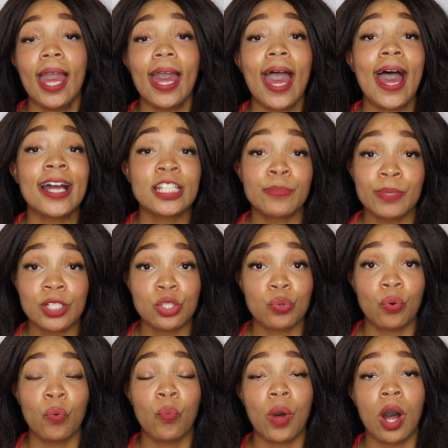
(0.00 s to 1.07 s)
It has been
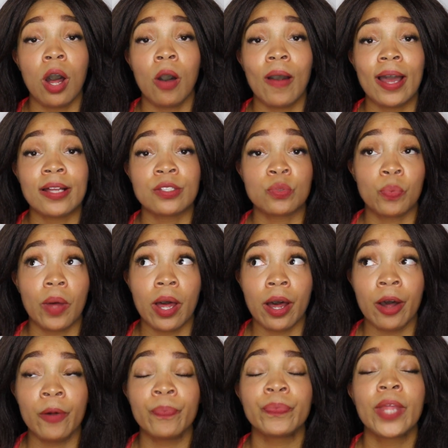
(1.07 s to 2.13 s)
doing well as
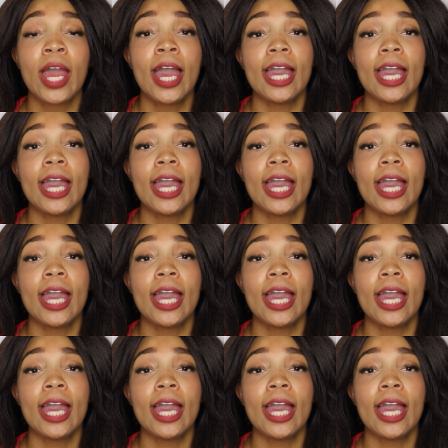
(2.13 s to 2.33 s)
well.